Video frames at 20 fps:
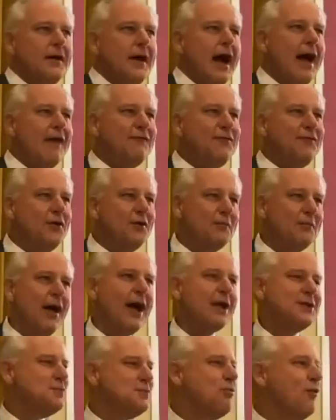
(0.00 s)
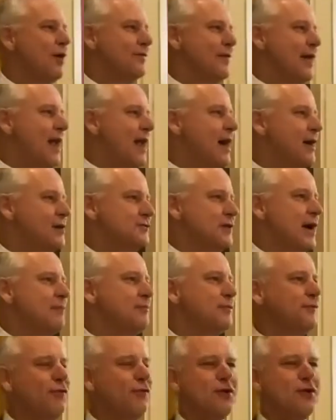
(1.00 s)
I feel obliged to point that out because
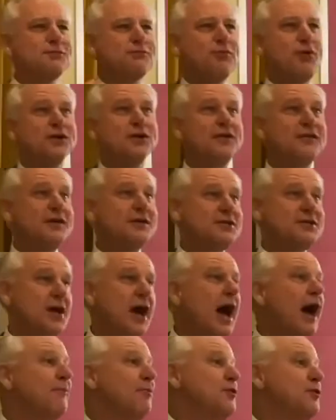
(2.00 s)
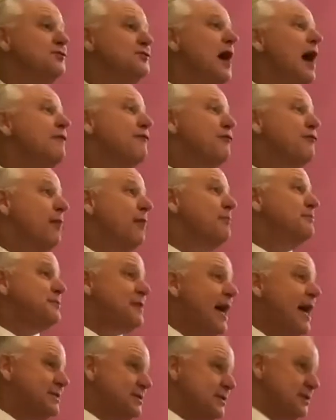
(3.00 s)
I'm the first person in this job who's not from
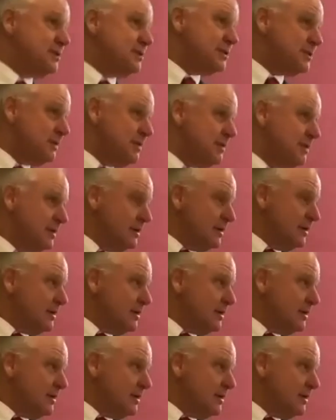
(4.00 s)
Texas,